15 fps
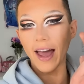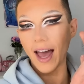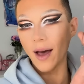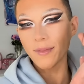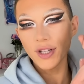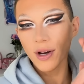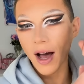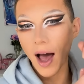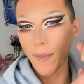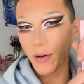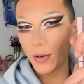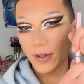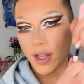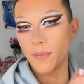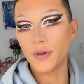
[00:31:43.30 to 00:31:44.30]
am so happy
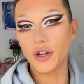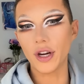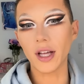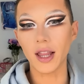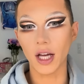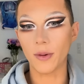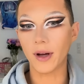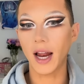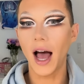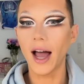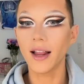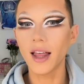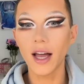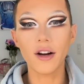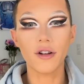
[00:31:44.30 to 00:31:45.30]
with the Beauty Liquid
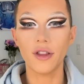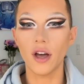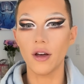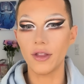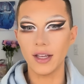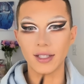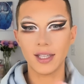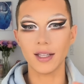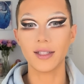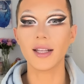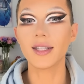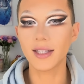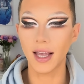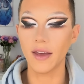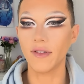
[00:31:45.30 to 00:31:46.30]
Eyeliner though. This is the
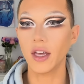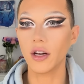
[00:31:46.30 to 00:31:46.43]
saving